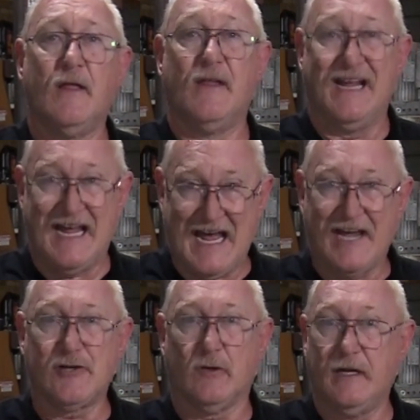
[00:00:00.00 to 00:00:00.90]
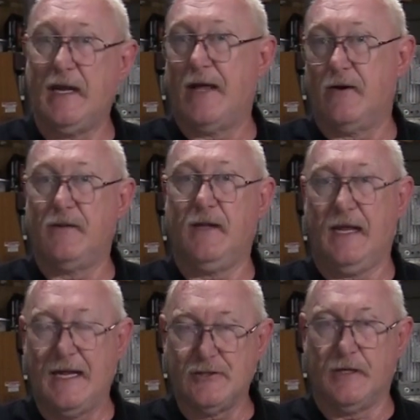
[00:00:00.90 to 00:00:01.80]
that actually entered the
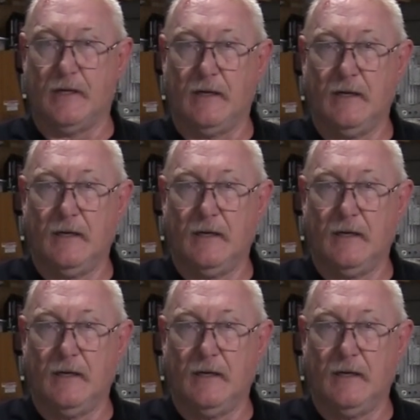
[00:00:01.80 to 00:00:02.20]
engine.